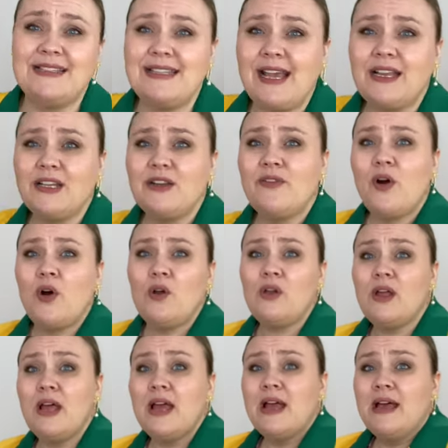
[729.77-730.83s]
second of all,
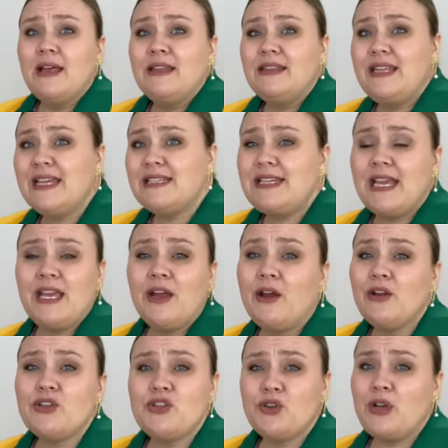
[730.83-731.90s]
this
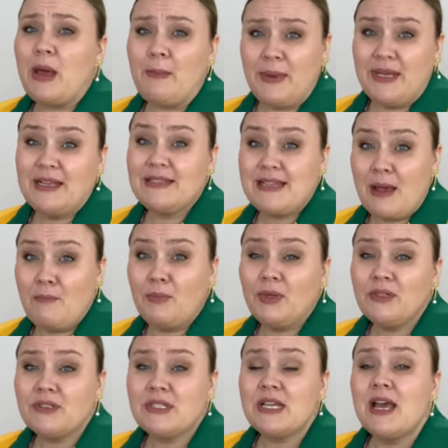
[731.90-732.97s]
here should have been
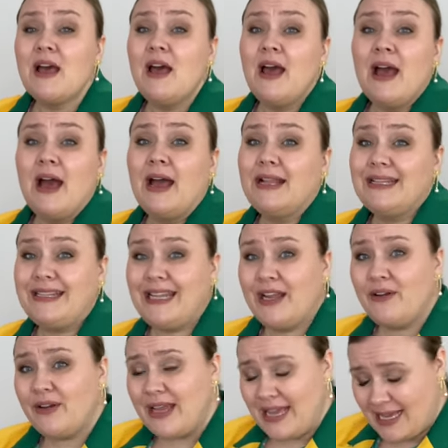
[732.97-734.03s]
assembled.
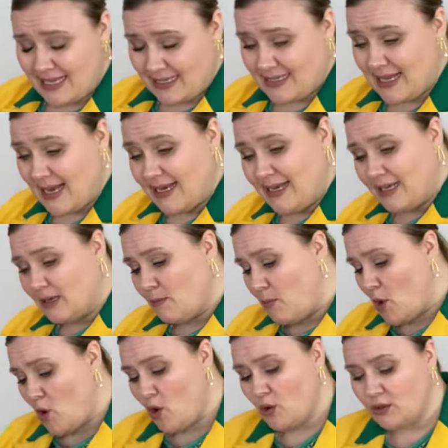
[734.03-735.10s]
There is little
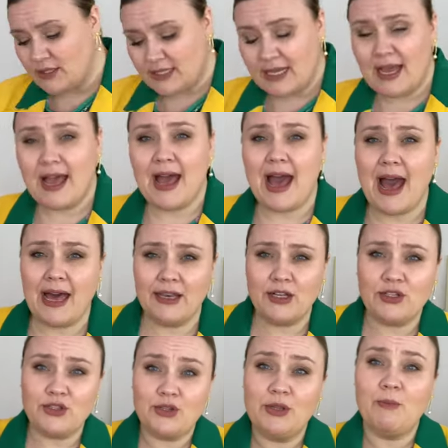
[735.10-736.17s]
balls
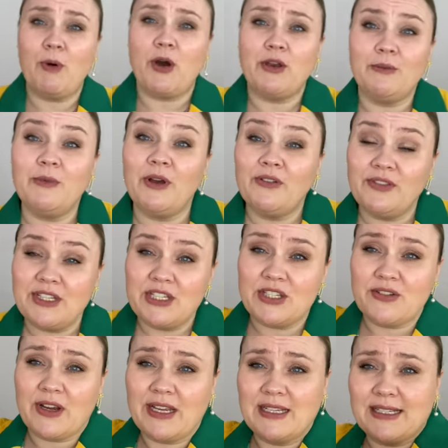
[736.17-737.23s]
added to the bottom of these
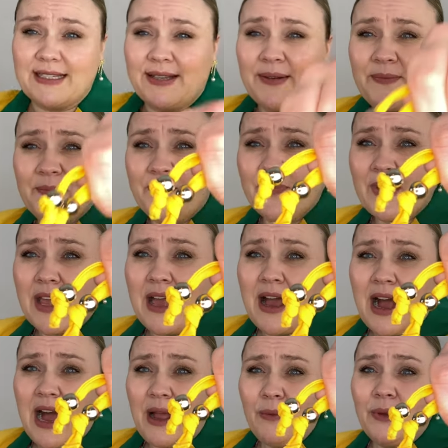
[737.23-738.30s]
strings.
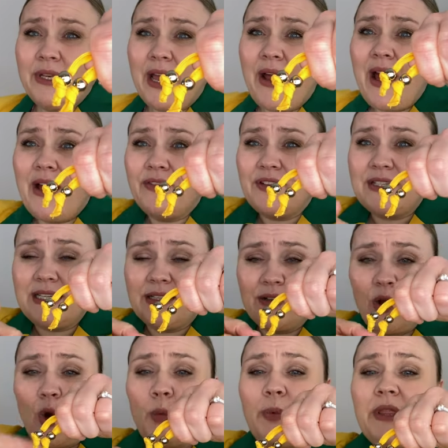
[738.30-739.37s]
I will now have to sit and
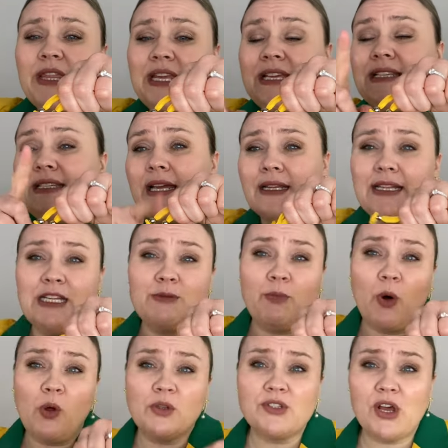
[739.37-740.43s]
open these, take these
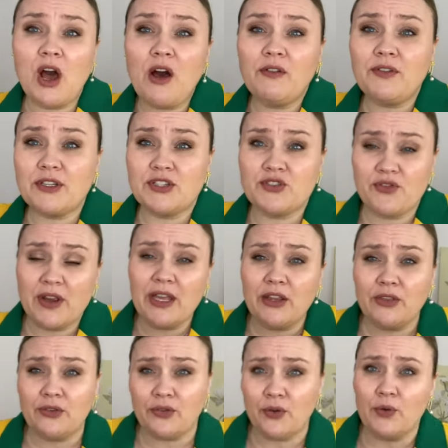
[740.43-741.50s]
balls off, string it
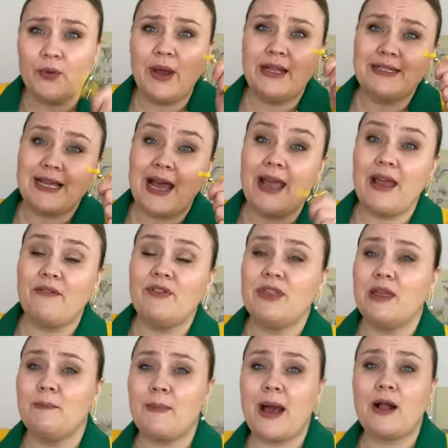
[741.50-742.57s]
through, and tie
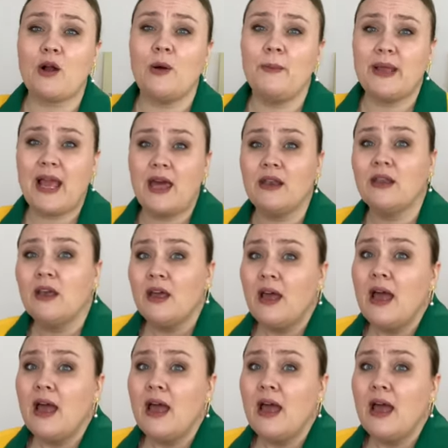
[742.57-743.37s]
everything back up again.